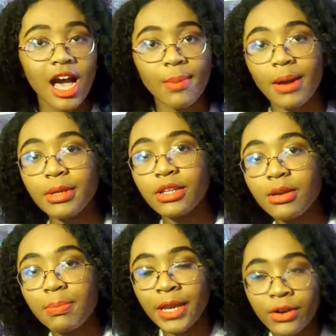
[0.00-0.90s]
I probably
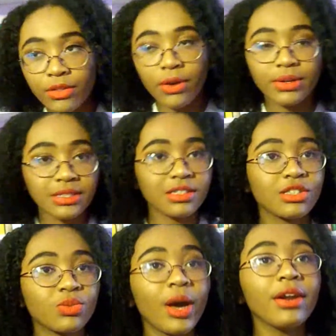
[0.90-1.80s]
look bigger, though, because the
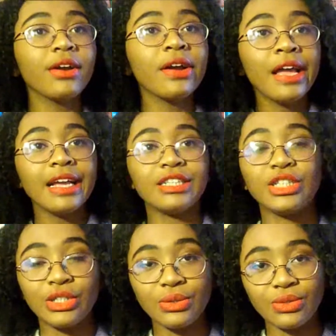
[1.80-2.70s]
sweater is
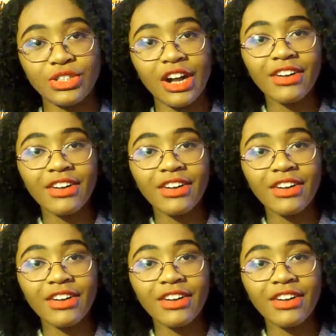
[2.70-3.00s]
huge.